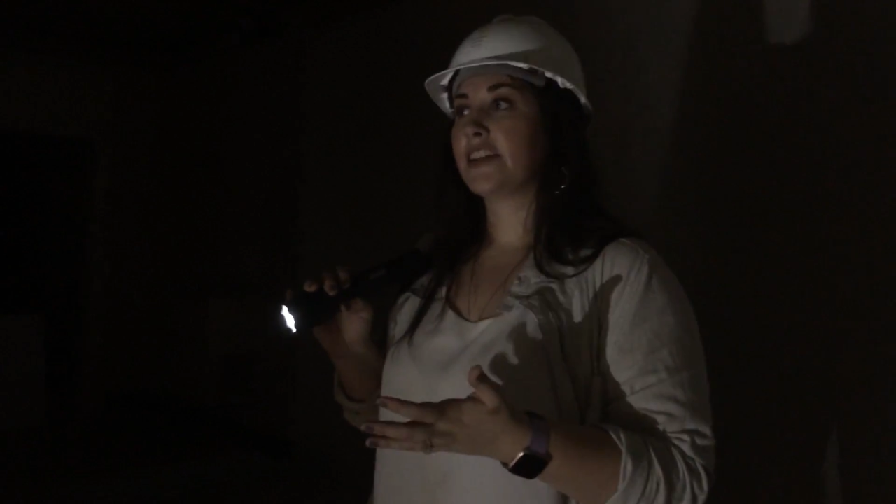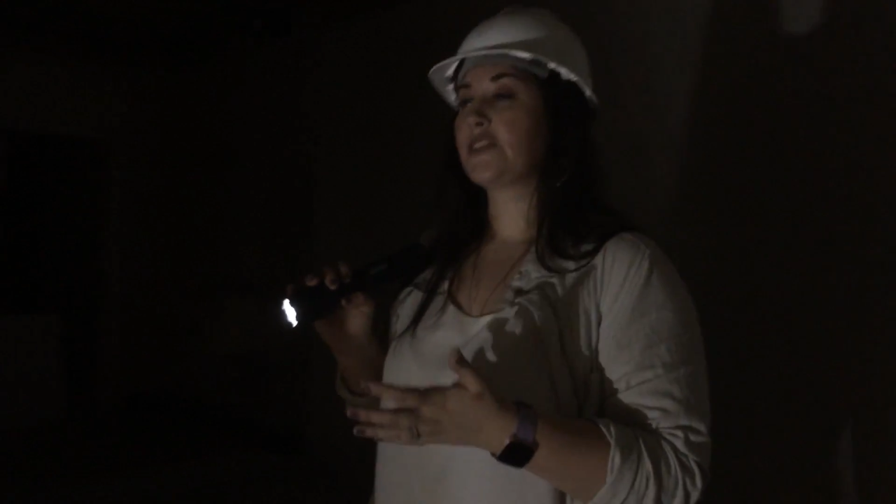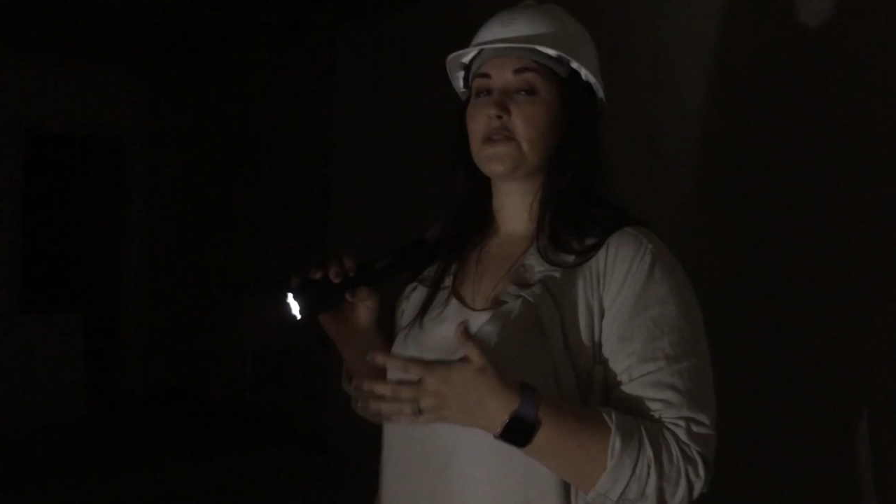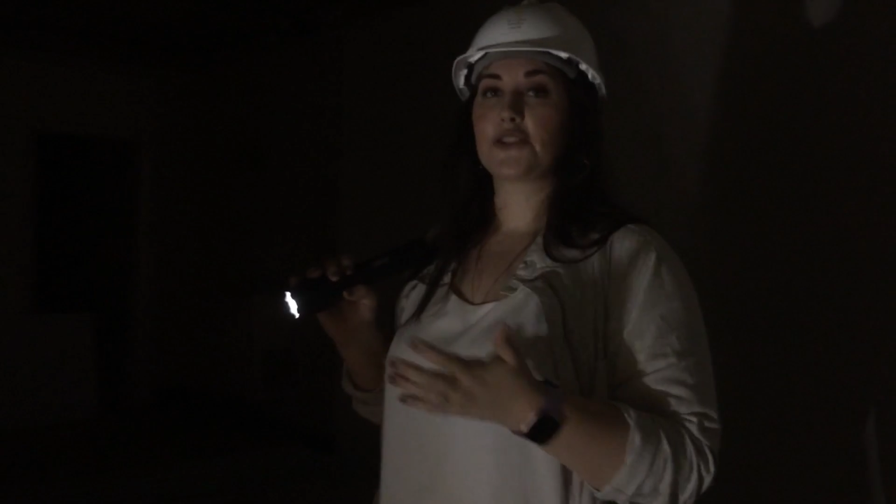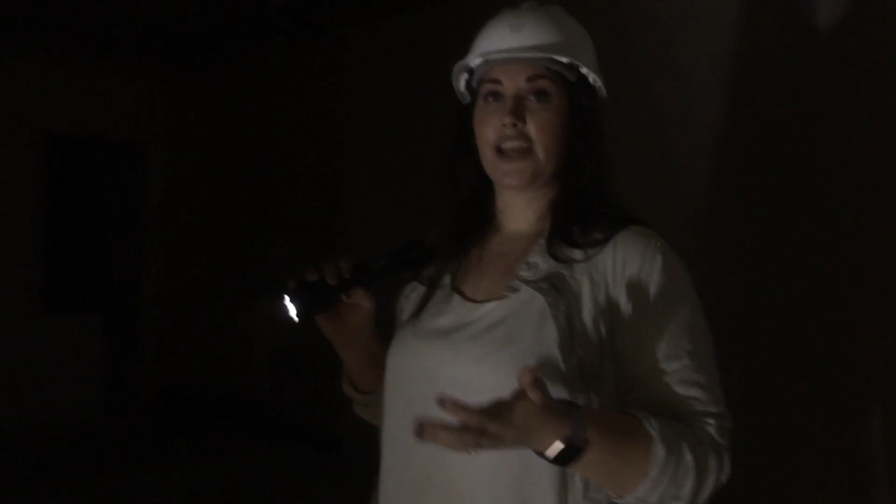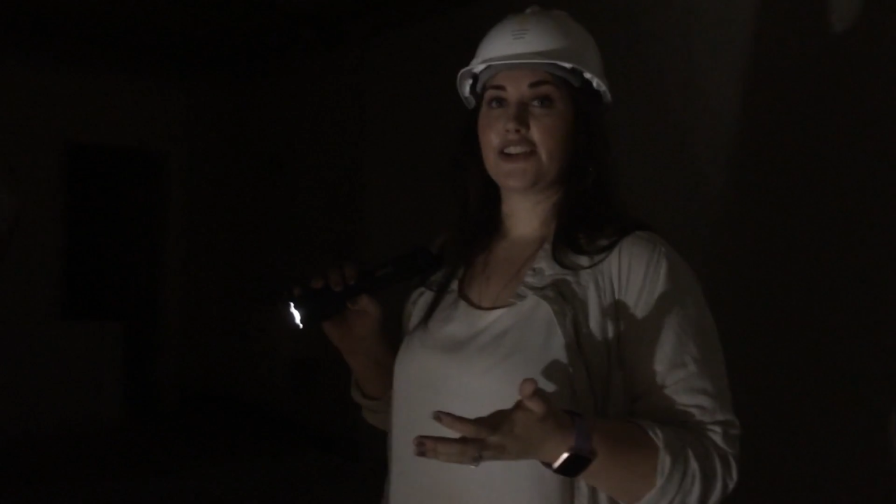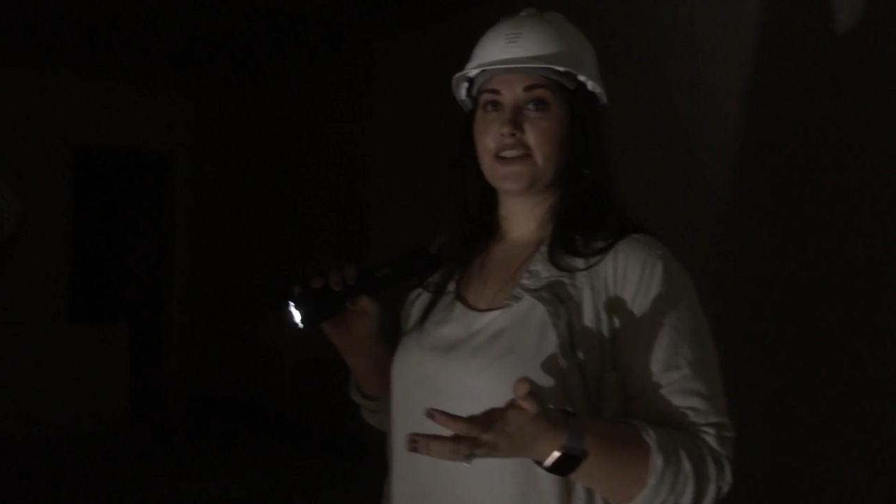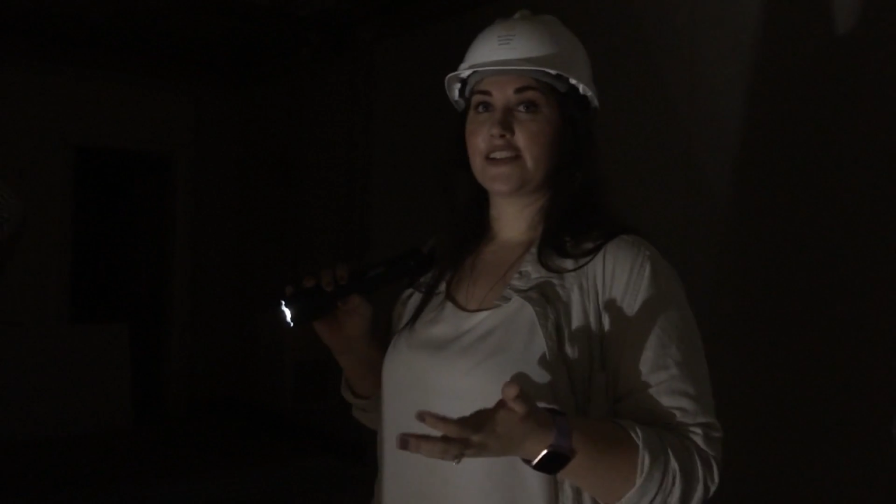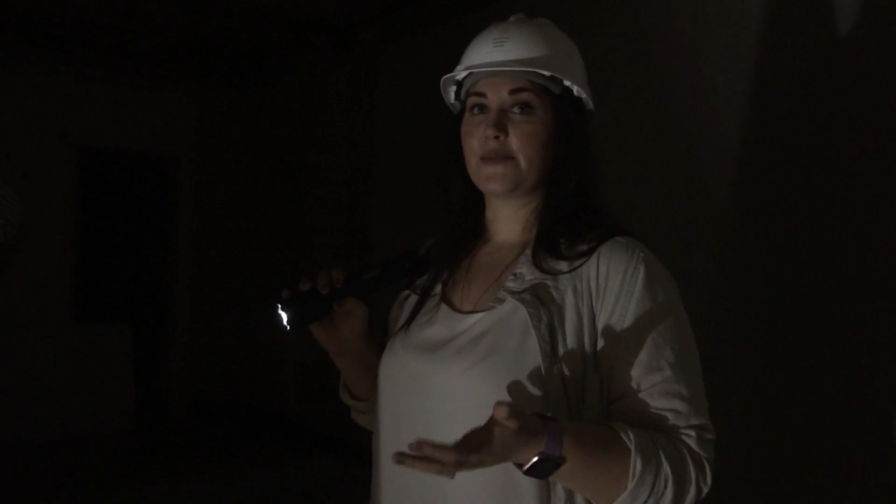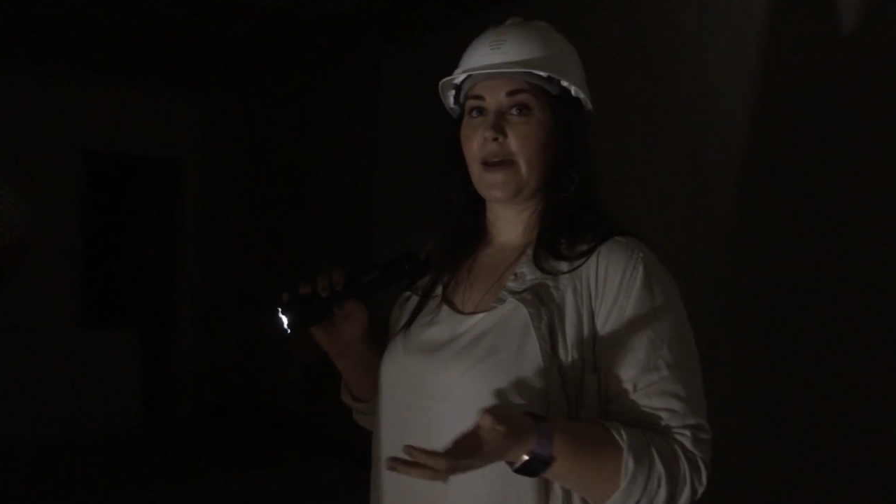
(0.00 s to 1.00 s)
little change
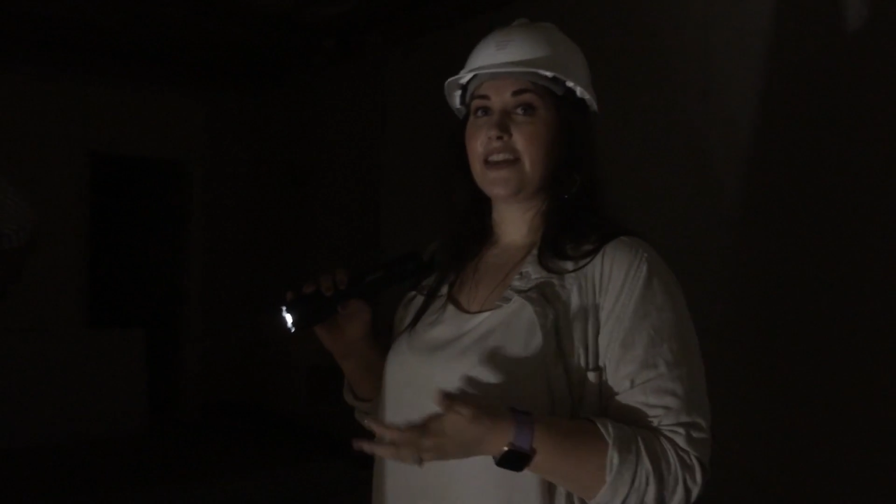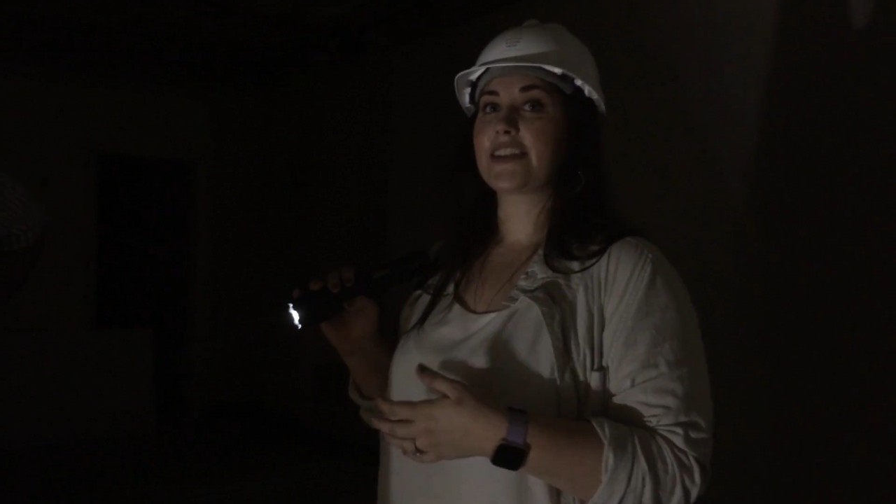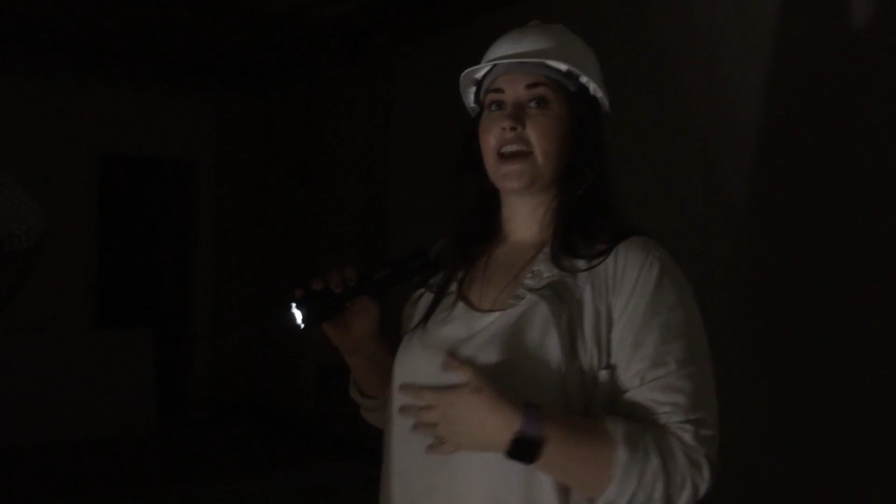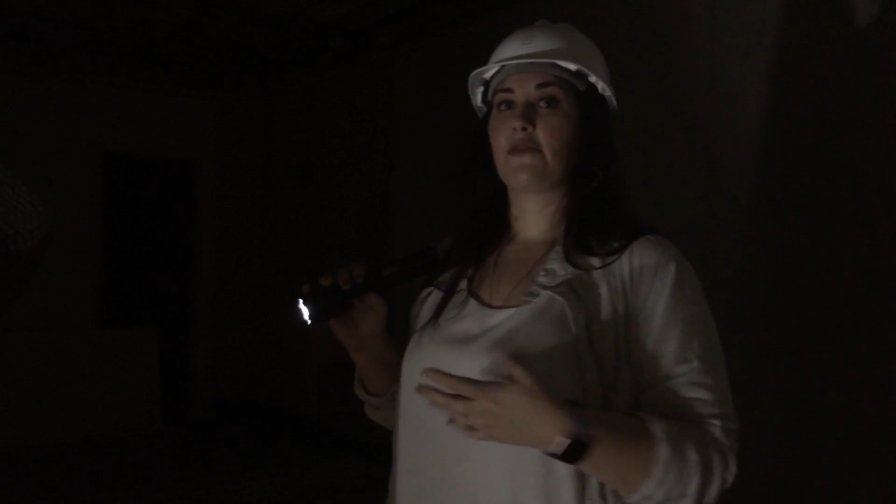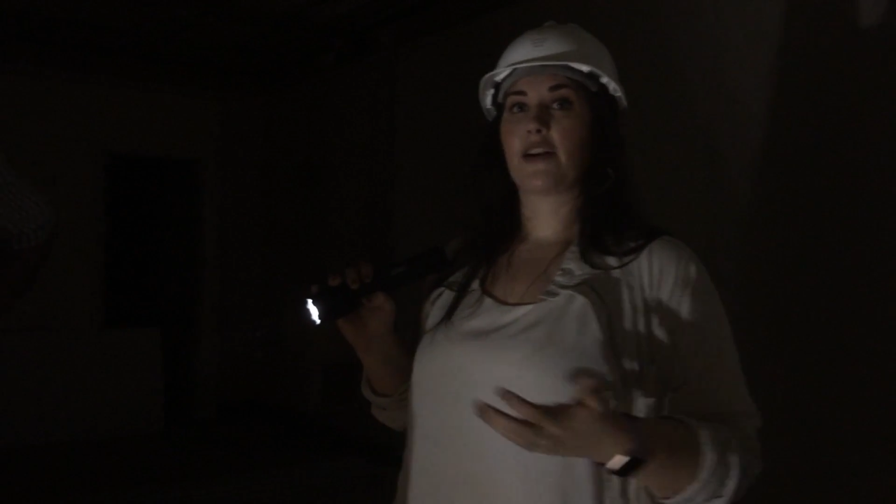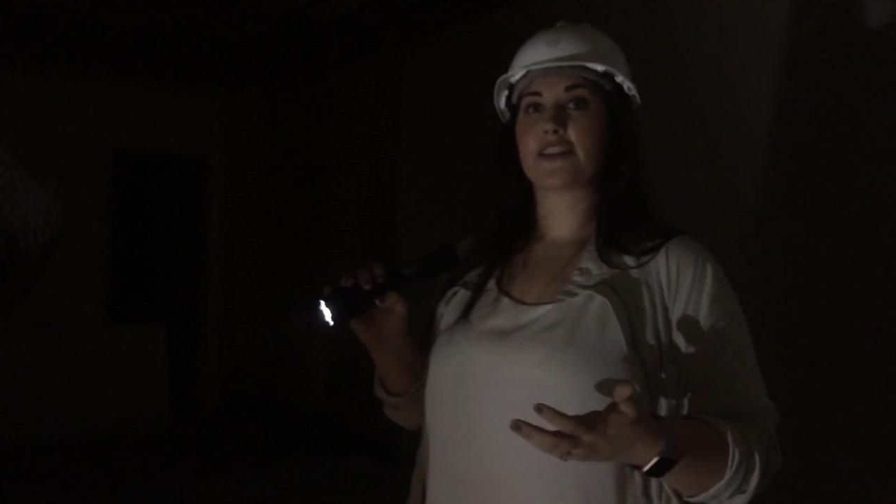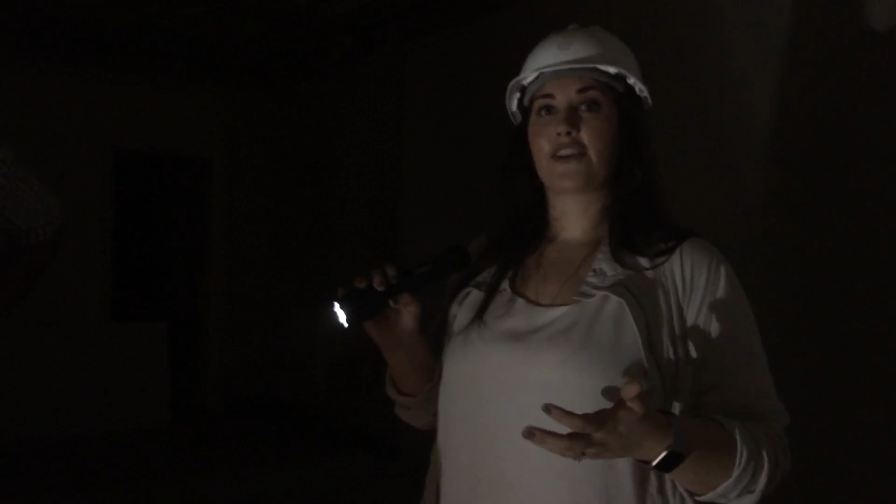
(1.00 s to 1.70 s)
to the space kind of works